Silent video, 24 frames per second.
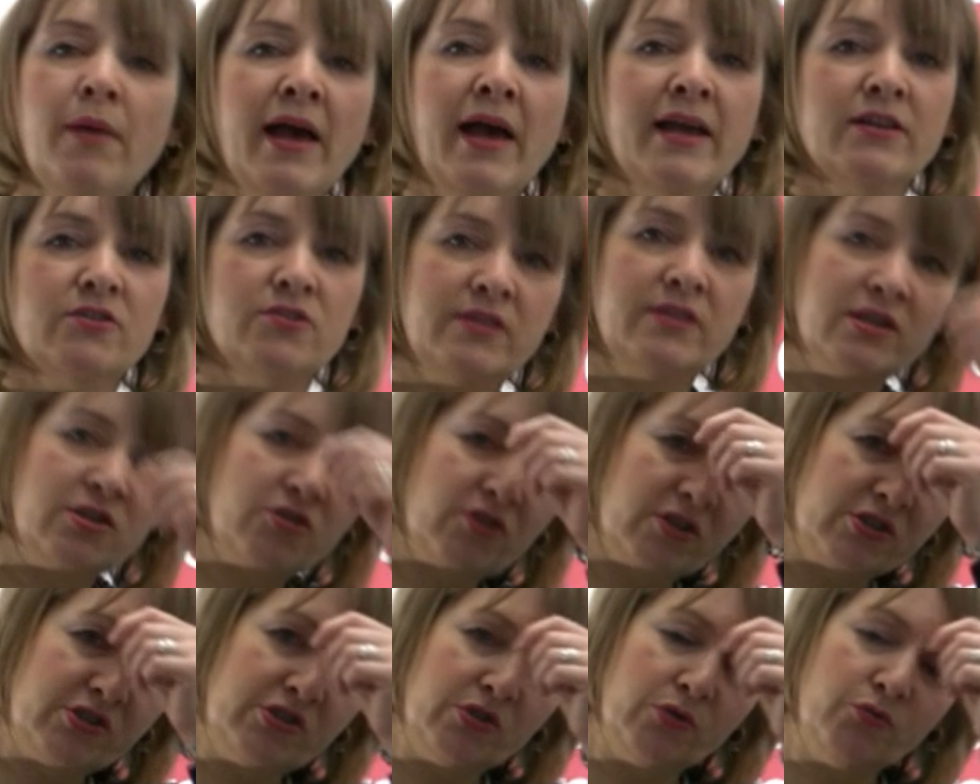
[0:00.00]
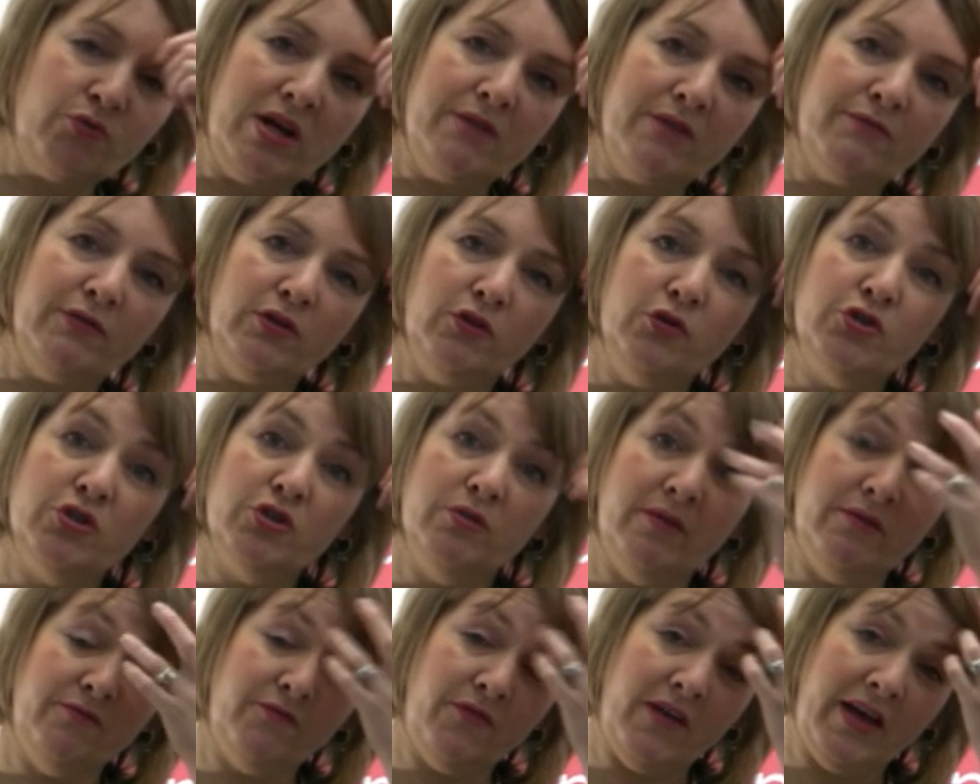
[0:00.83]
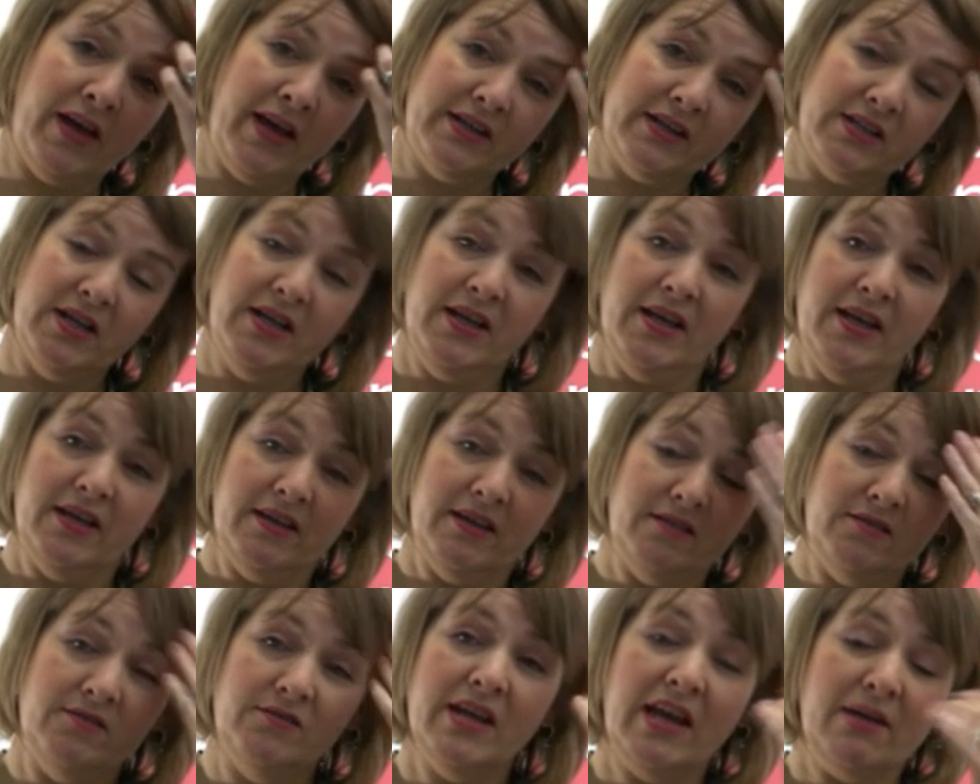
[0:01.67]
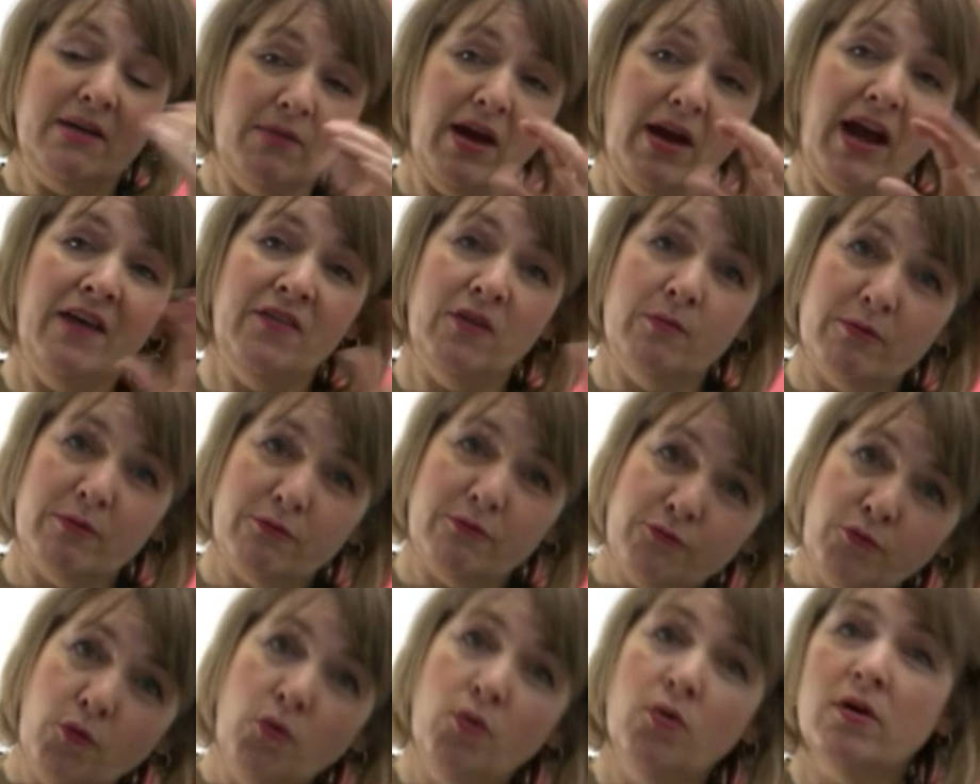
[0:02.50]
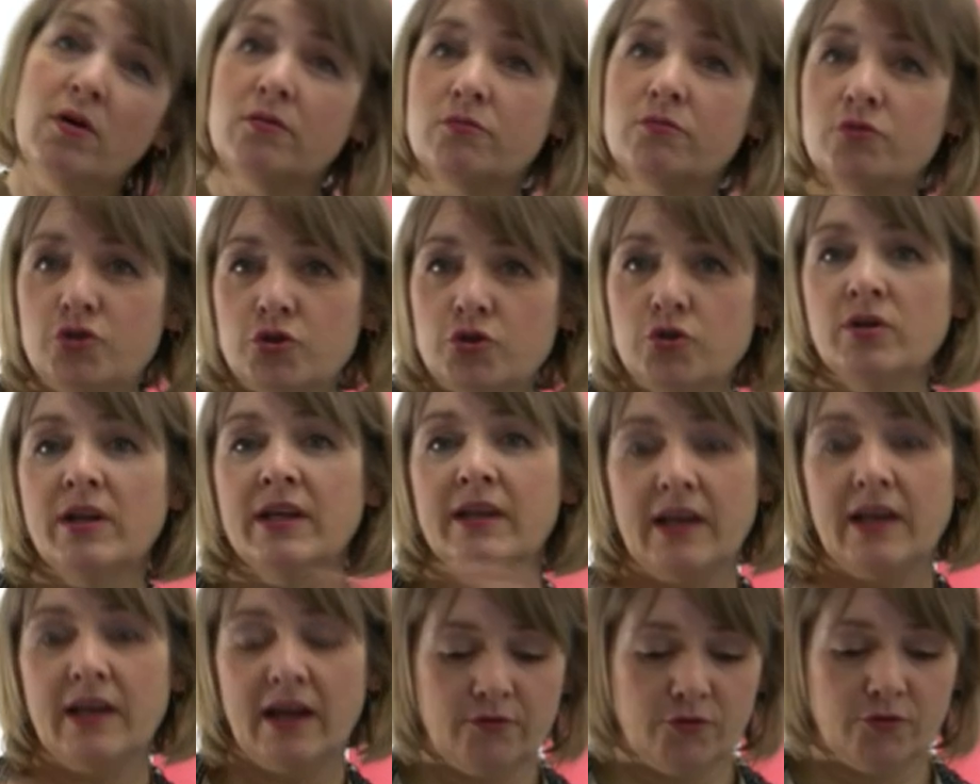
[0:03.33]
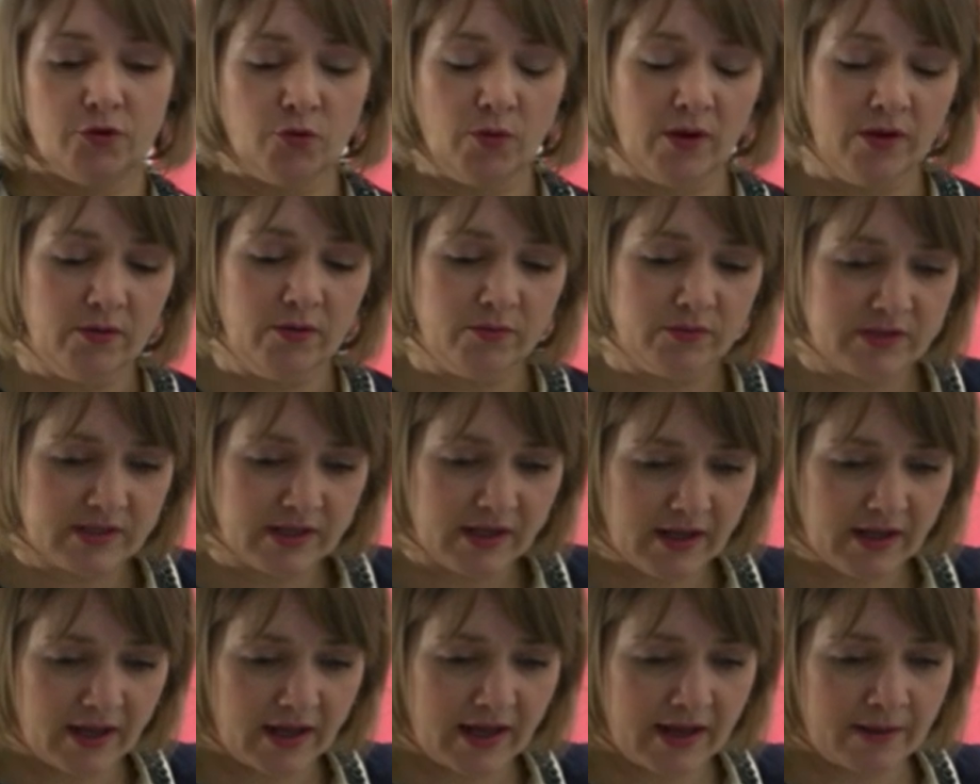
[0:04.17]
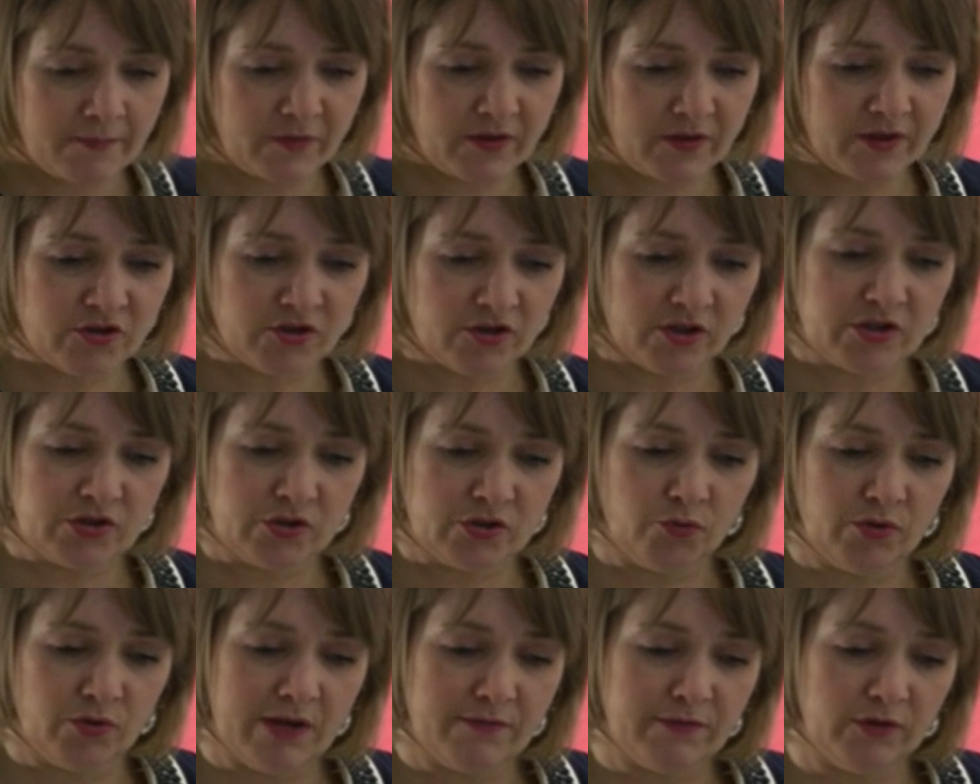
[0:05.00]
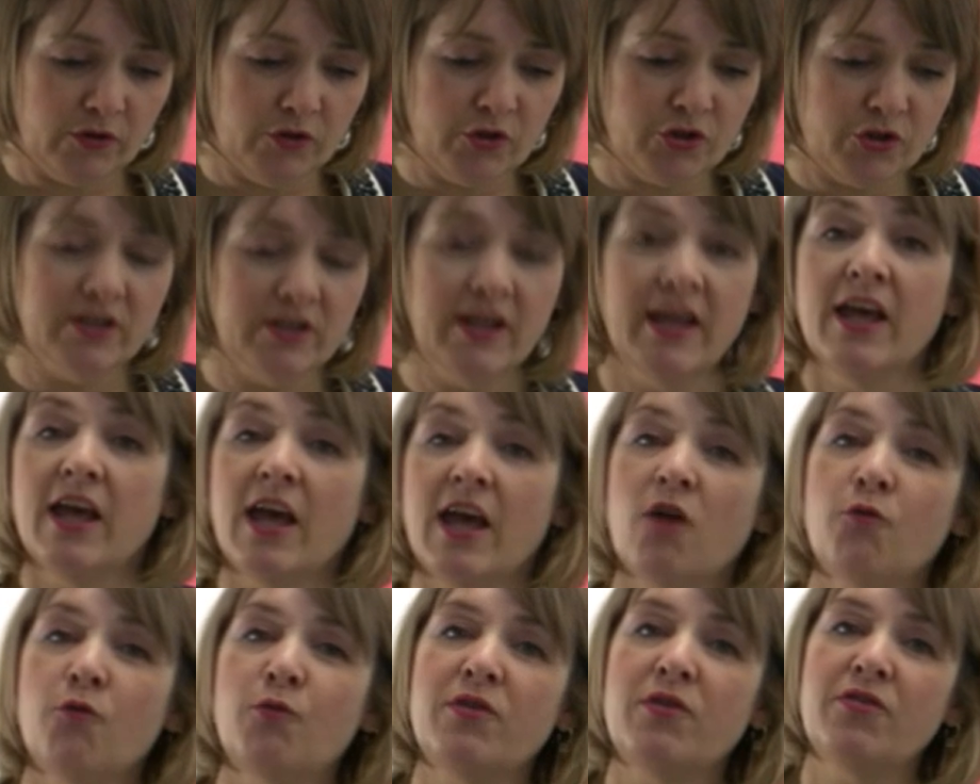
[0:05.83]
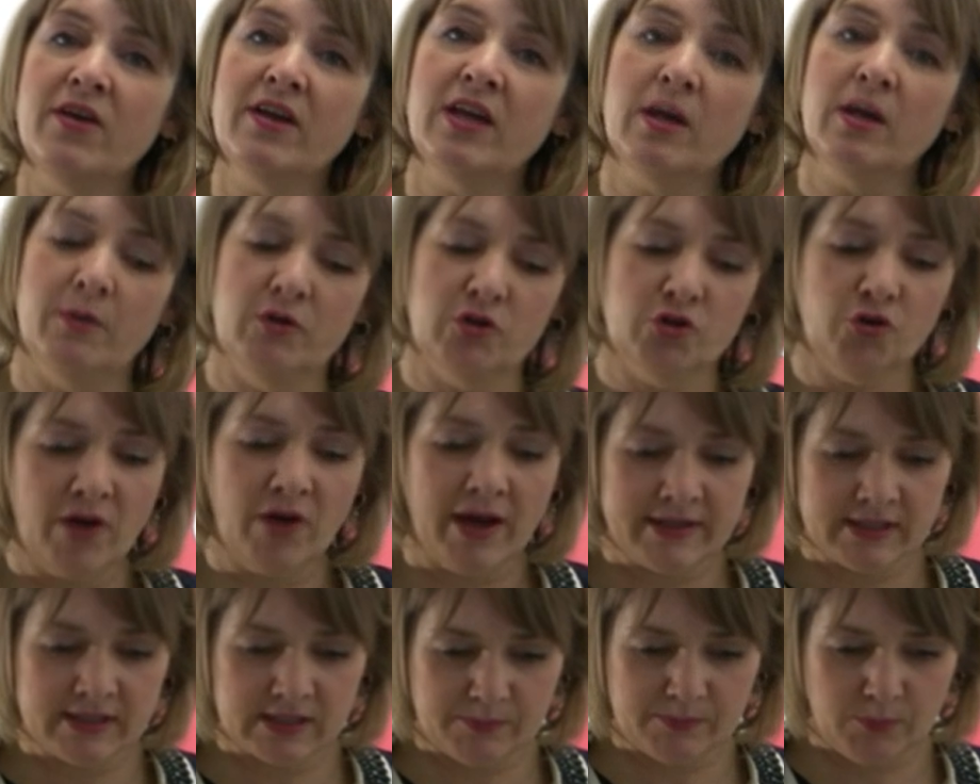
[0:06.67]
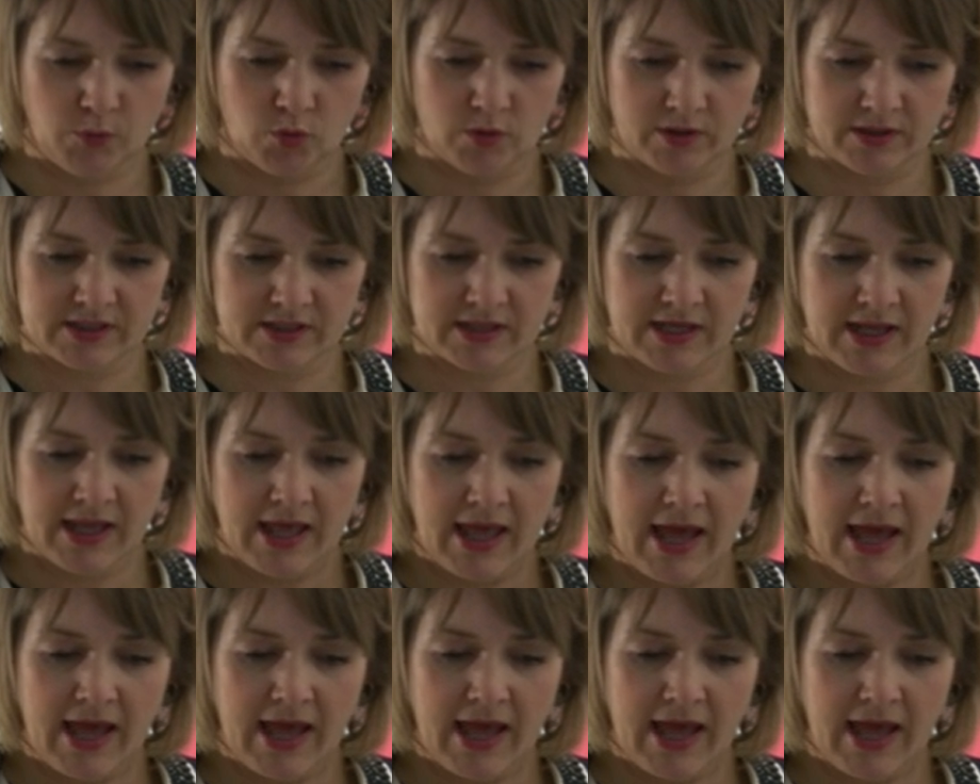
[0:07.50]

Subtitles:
back to the Industrial Revolution, in fact, either before, during and throughout the Industrial Revolution, if we think about transport